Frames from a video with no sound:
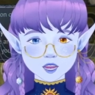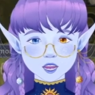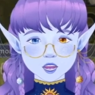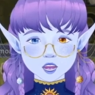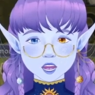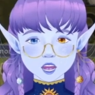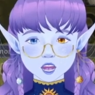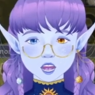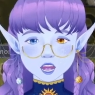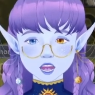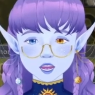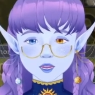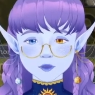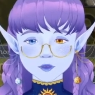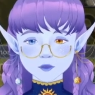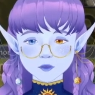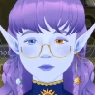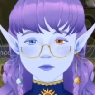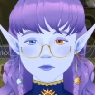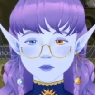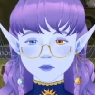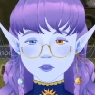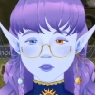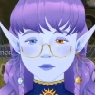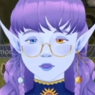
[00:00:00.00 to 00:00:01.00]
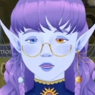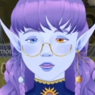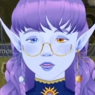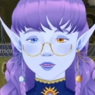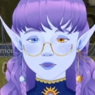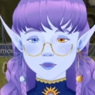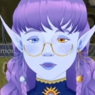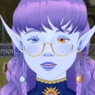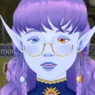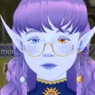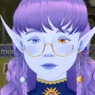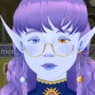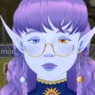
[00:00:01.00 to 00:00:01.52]
I do want
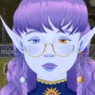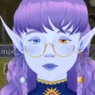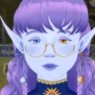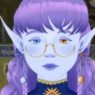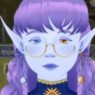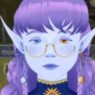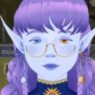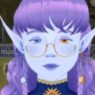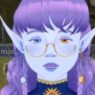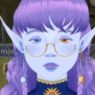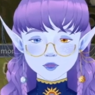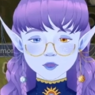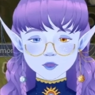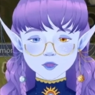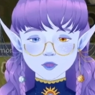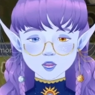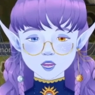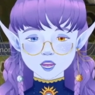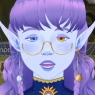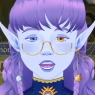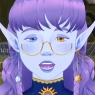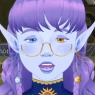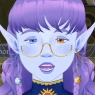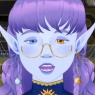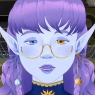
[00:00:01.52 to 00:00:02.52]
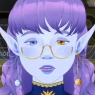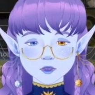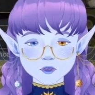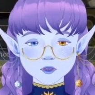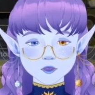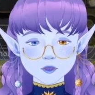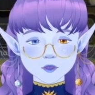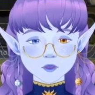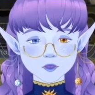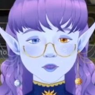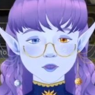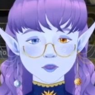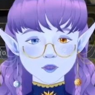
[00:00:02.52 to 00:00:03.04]
Racateviyar to be good at
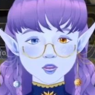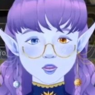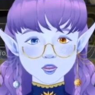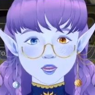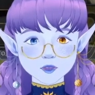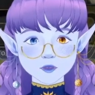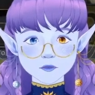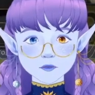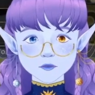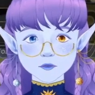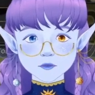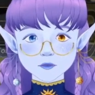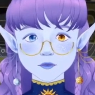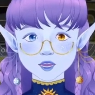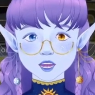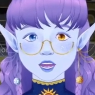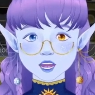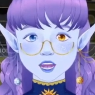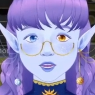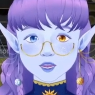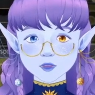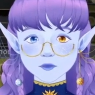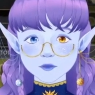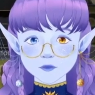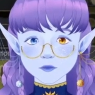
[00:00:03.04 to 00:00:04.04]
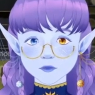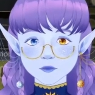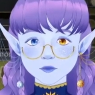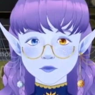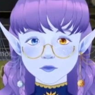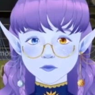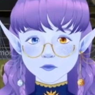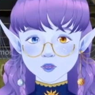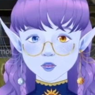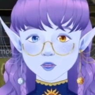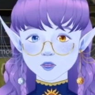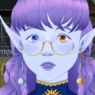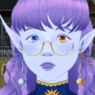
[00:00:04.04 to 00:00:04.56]
learning, but I also
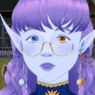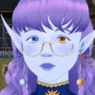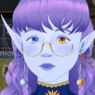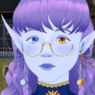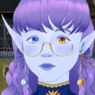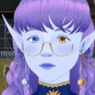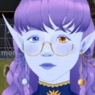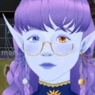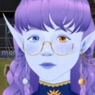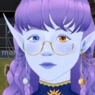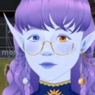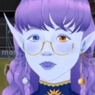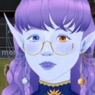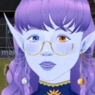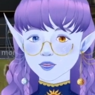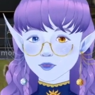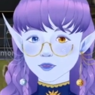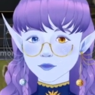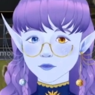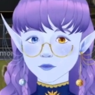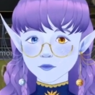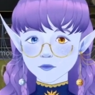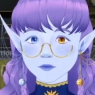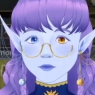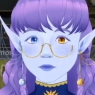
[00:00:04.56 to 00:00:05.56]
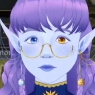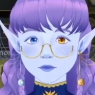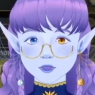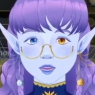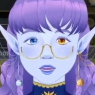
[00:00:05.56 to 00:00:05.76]
want her to be sort of like